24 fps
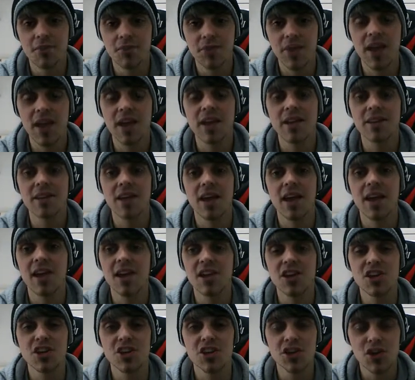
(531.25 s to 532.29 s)
That is a
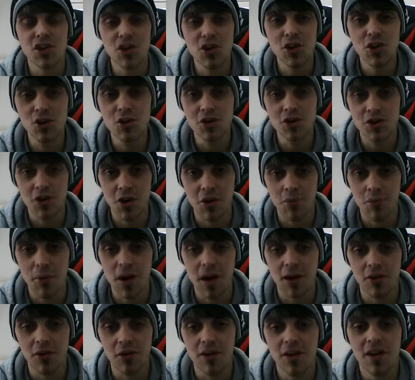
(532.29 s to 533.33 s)
huge
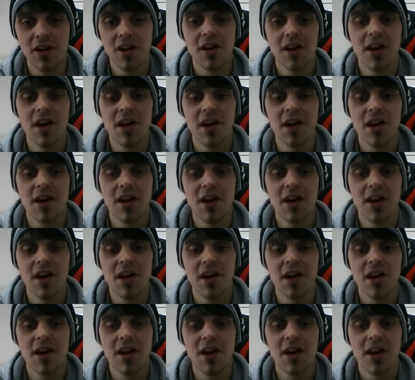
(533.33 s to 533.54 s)
amount,